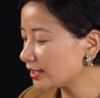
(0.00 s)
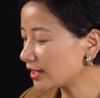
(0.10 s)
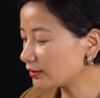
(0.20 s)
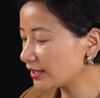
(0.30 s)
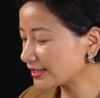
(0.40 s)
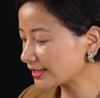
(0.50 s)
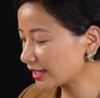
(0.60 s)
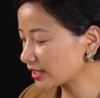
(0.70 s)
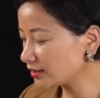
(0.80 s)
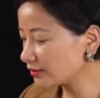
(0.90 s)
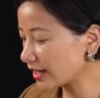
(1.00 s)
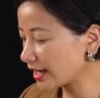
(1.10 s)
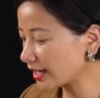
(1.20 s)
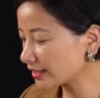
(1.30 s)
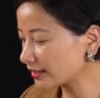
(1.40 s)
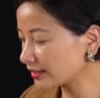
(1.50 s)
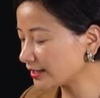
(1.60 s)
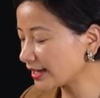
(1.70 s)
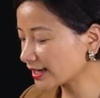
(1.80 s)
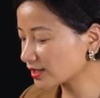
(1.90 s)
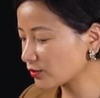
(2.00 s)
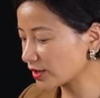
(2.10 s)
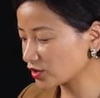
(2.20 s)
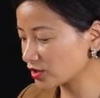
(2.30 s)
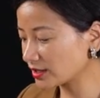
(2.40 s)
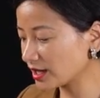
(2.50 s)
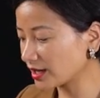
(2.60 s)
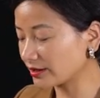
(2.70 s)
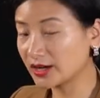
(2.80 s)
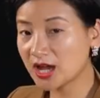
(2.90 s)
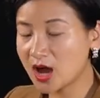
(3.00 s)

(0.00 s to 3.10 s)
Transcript: Now let's take a look at the next question here.